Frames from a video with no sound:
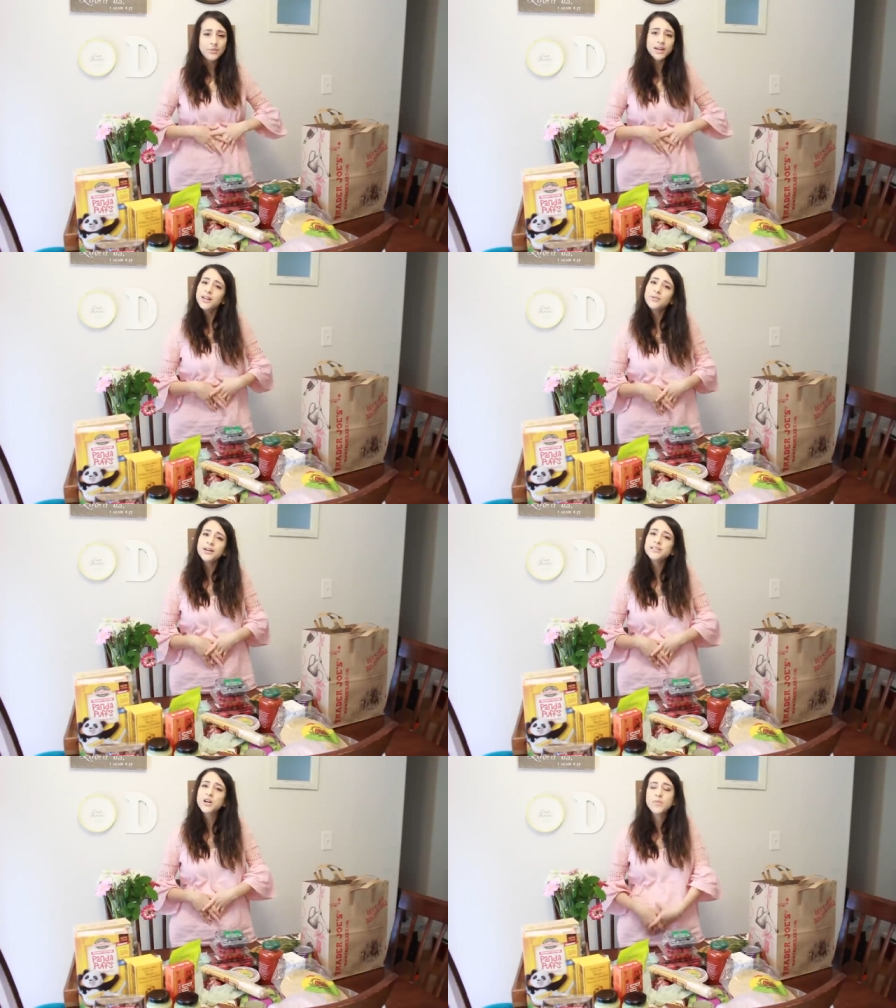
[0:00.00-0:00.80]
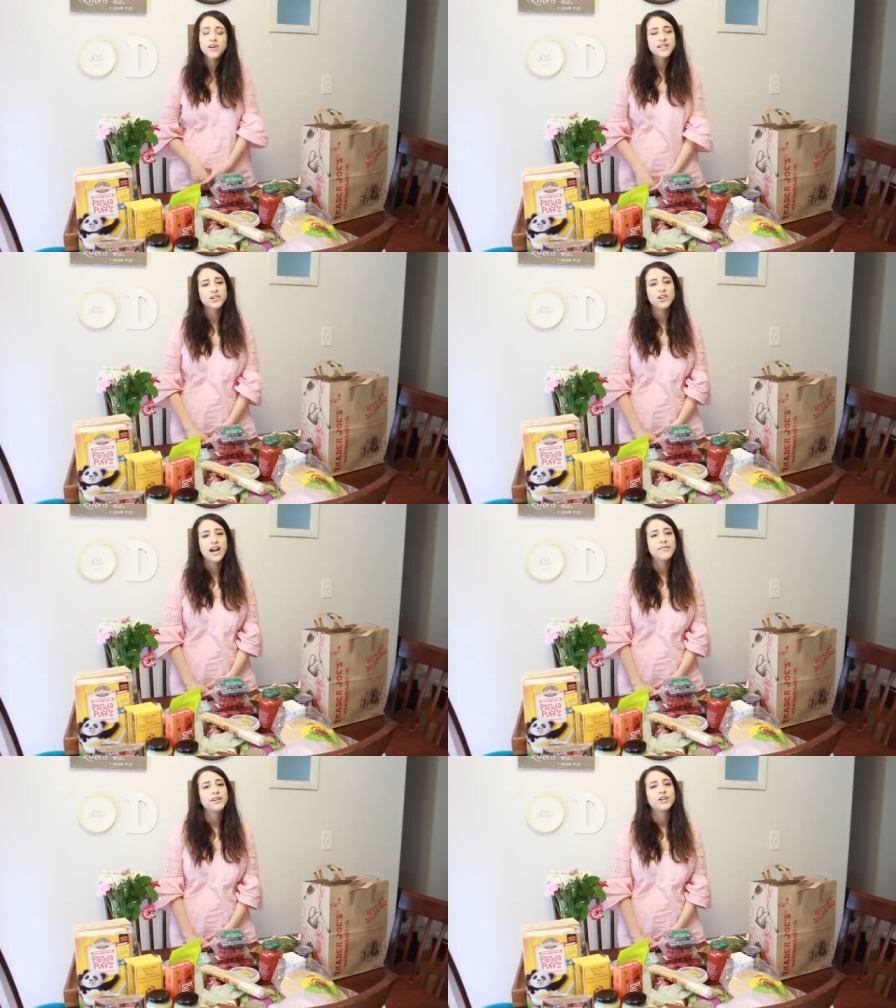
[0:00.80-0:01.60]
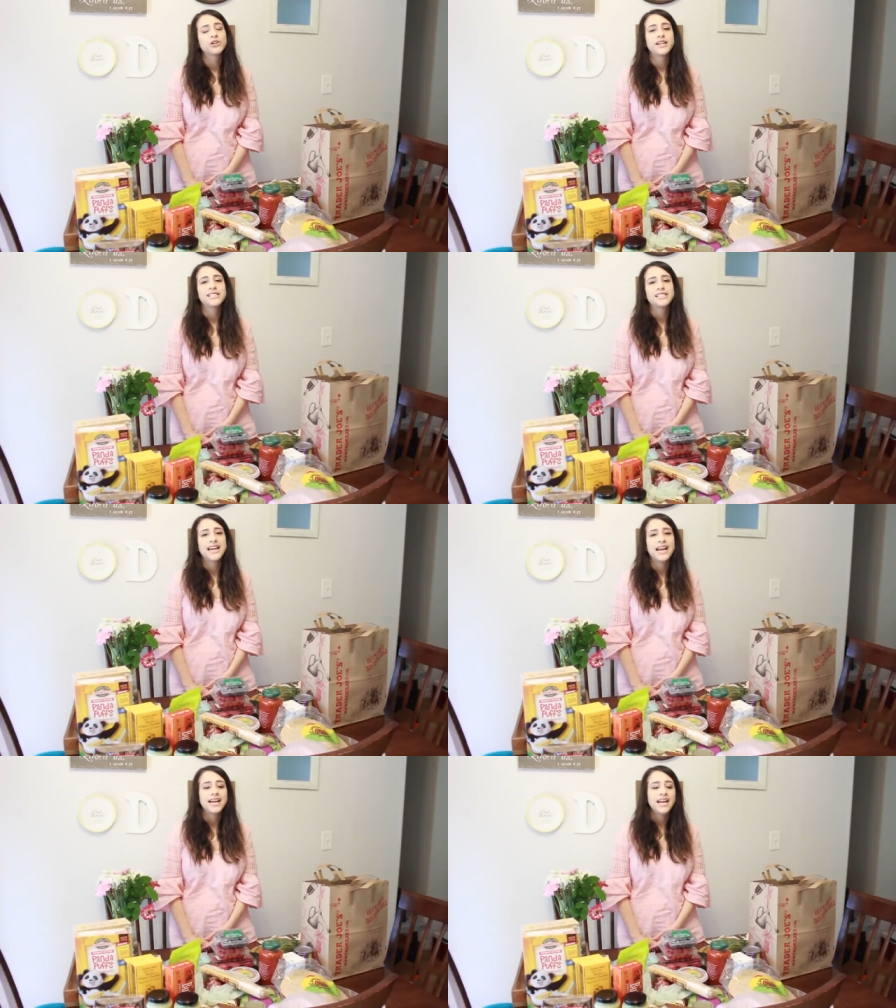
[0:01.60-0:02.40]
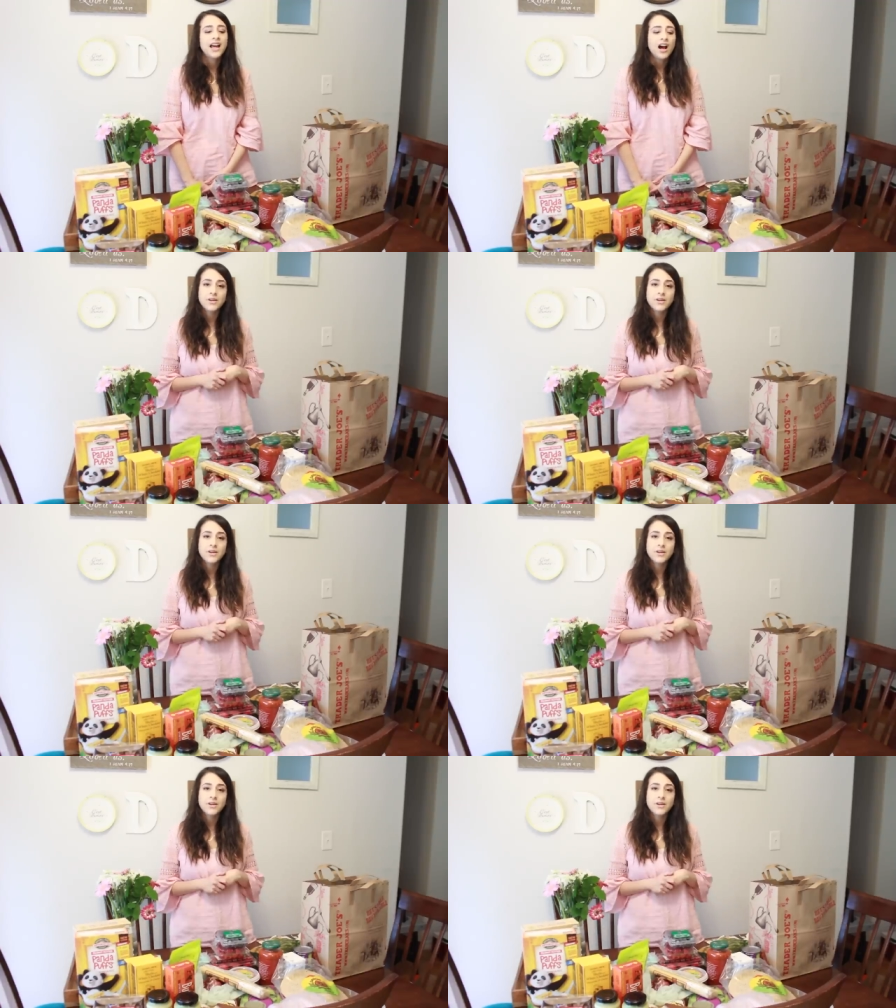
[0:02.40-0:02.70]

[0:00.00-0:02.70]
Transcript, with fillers: But anyways, hope you guys are all having a great day.